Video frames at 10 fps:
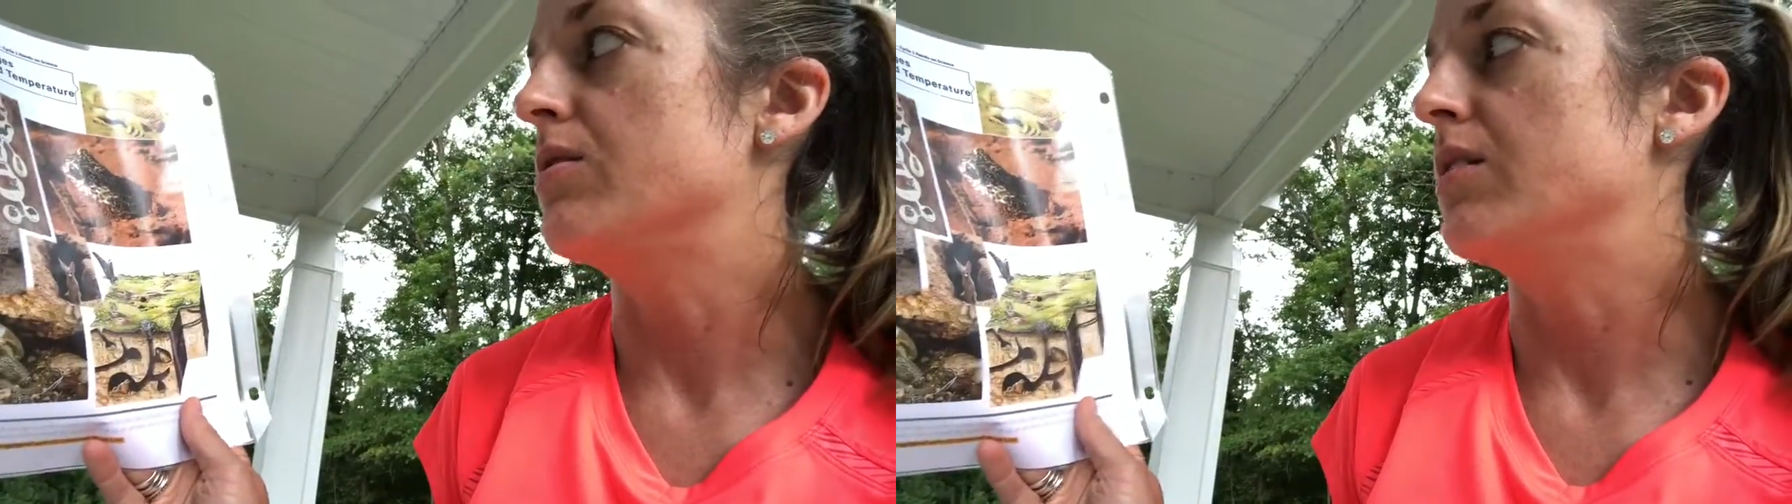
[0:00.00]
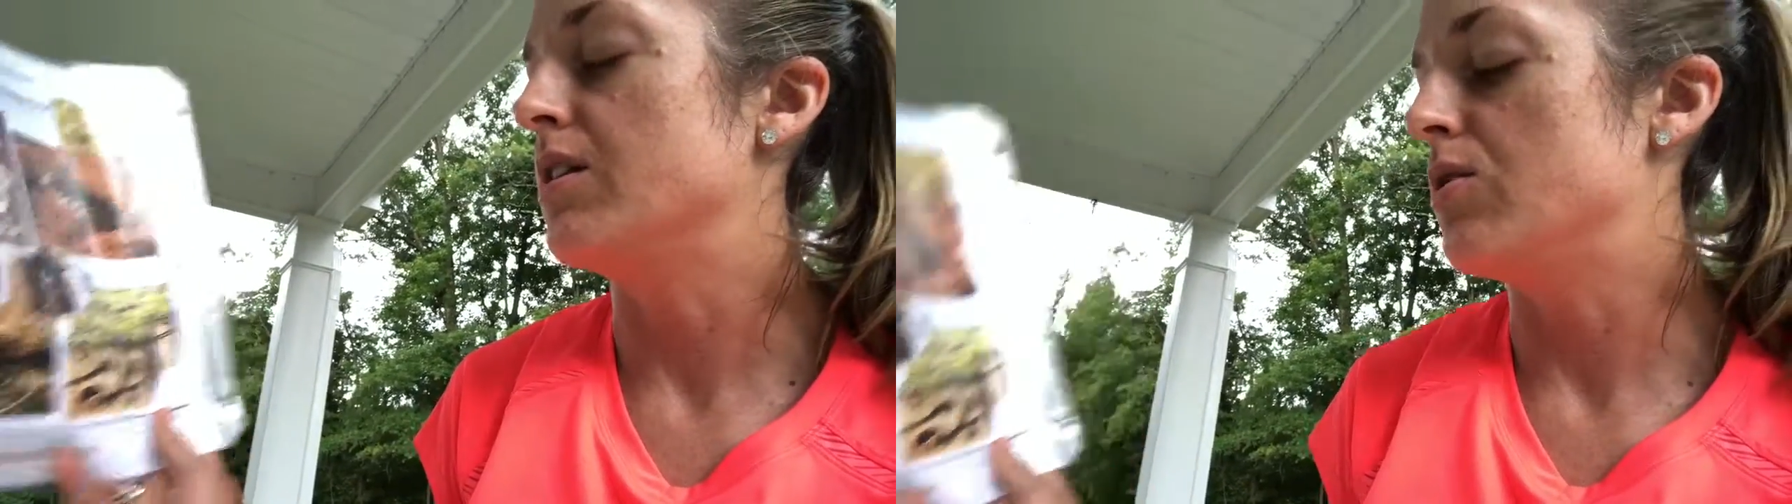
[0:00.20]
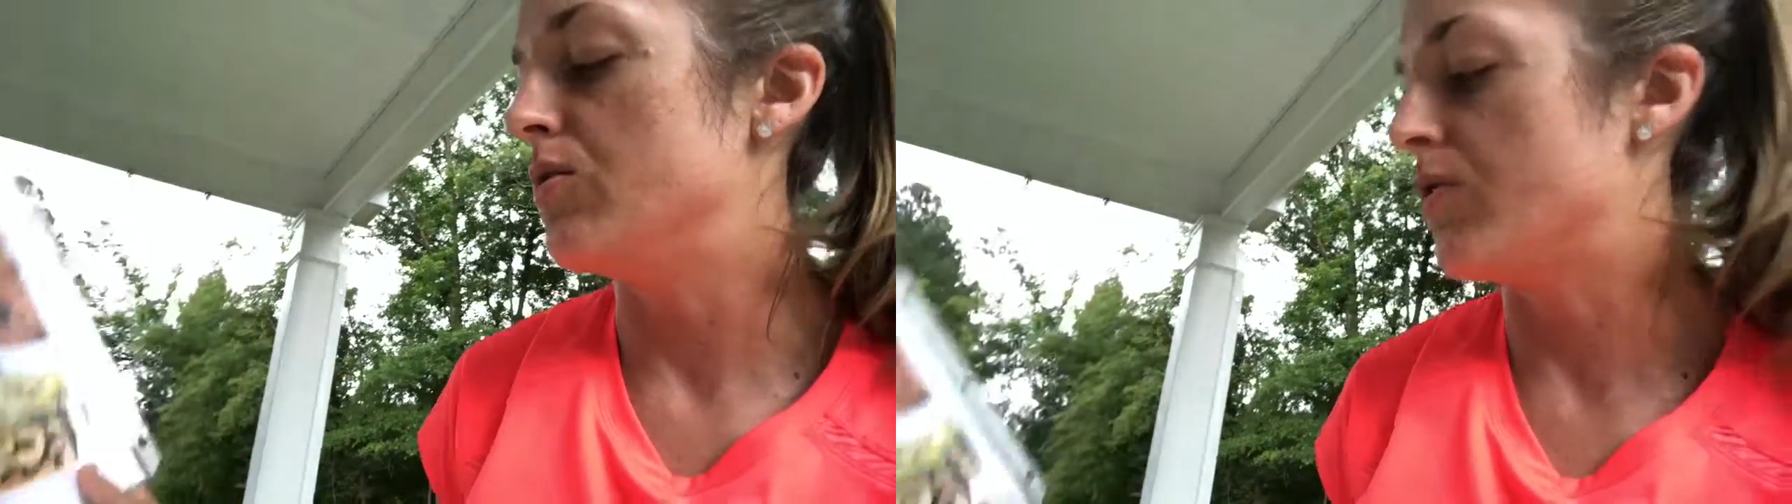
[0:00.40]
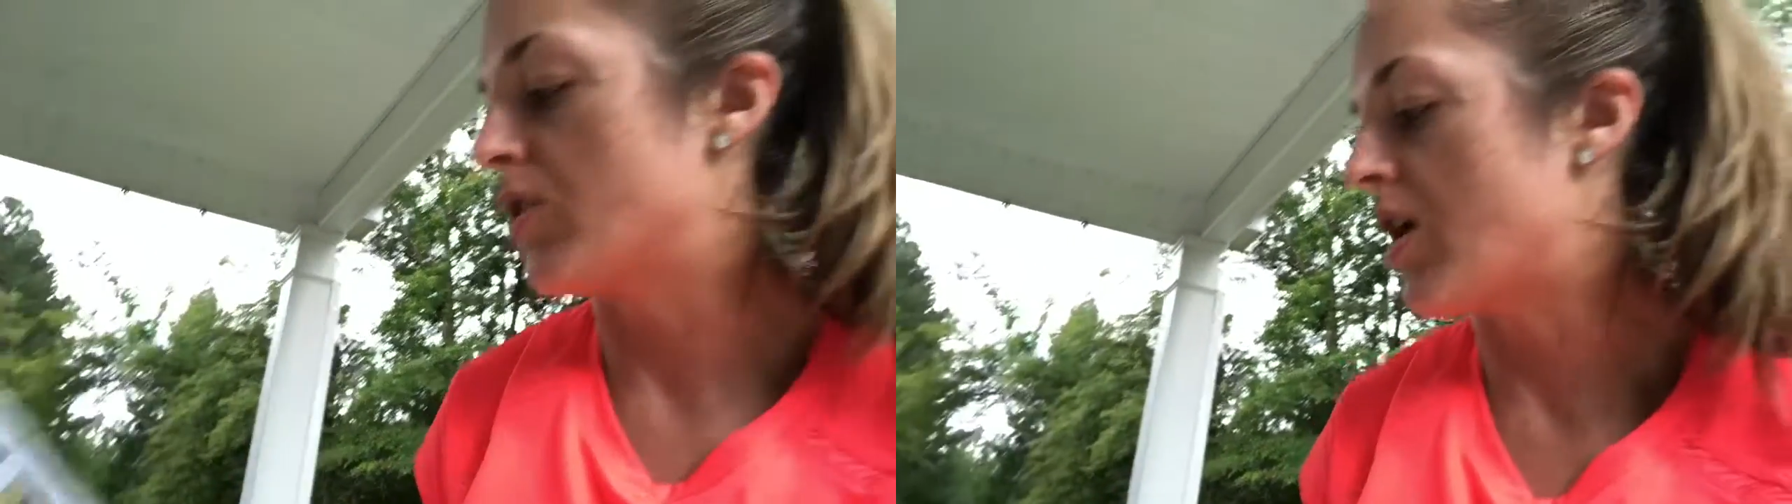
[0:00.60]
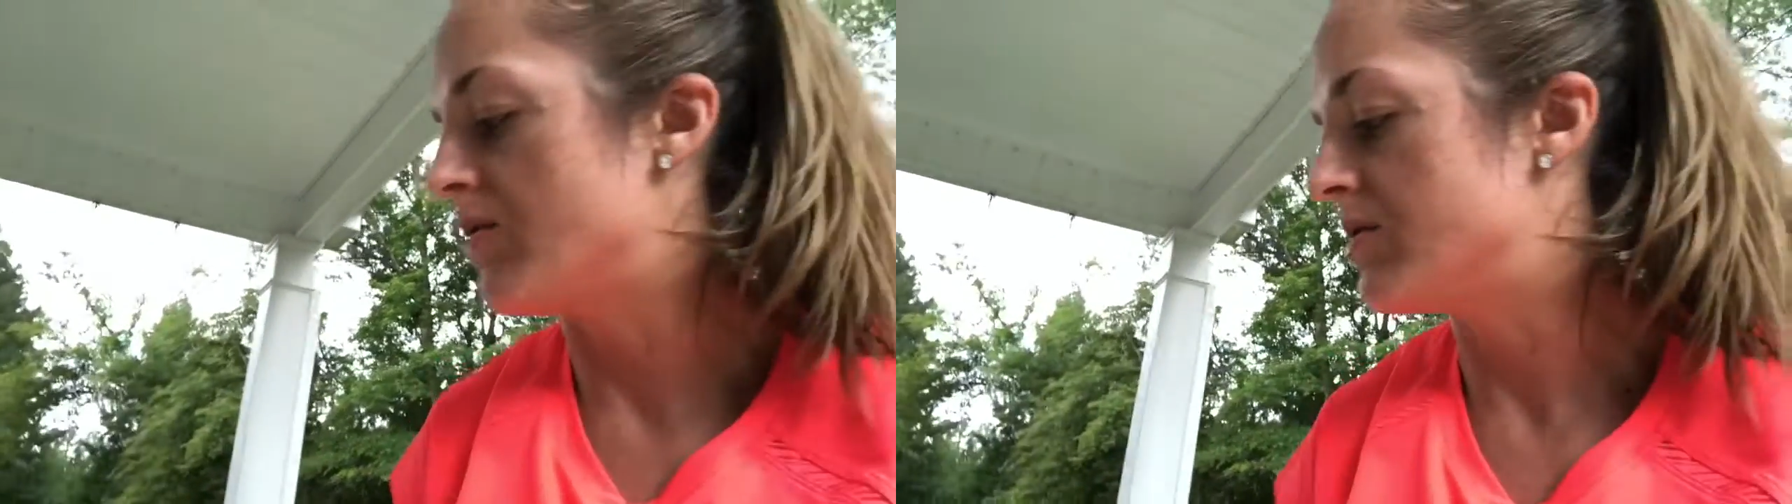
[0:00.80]
than
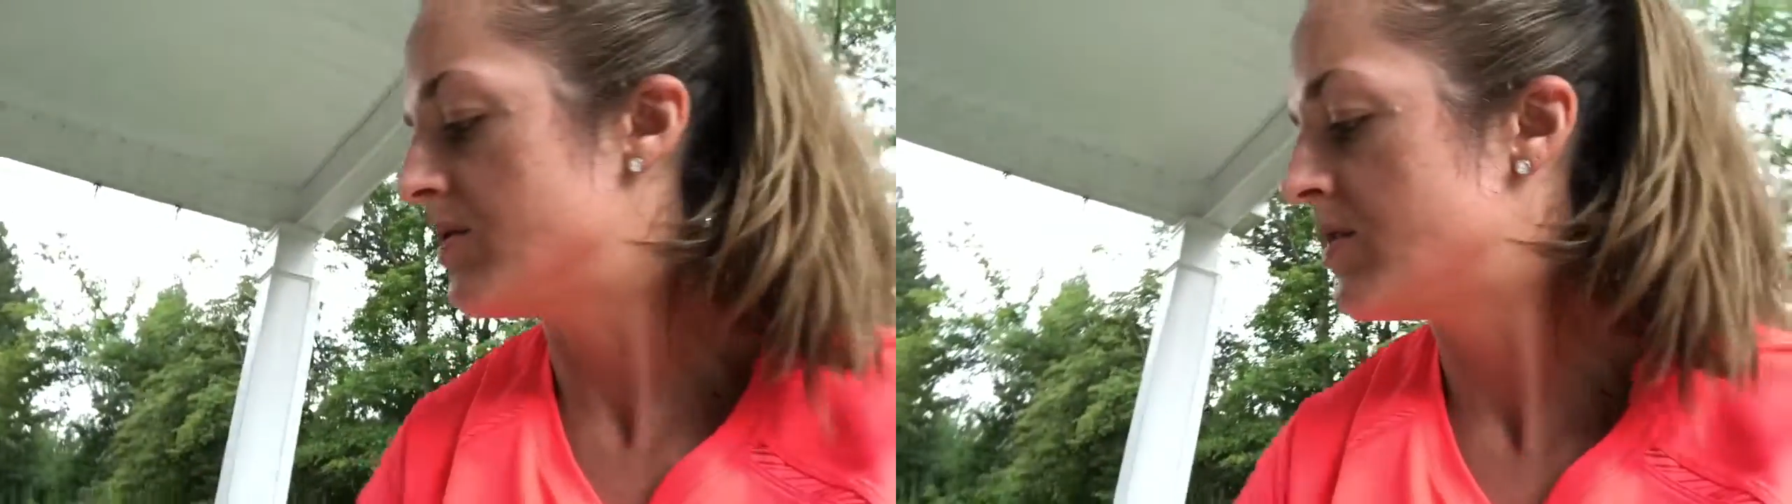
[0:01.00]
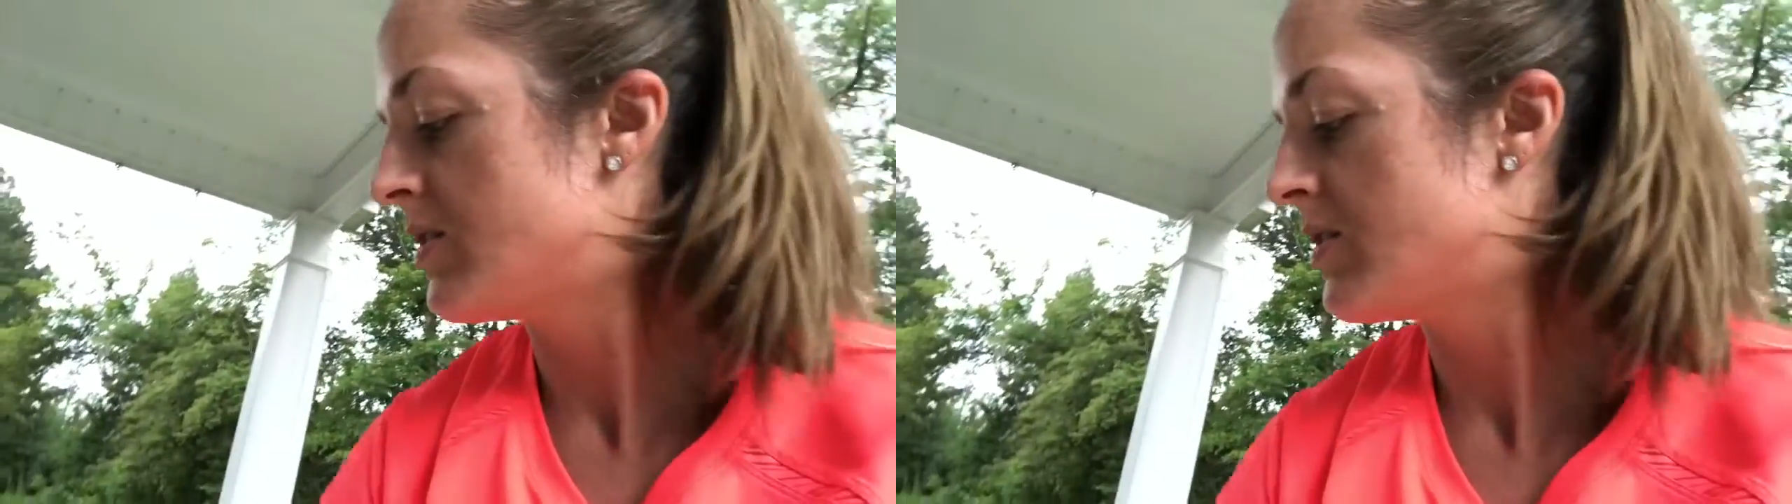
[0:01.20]
overground.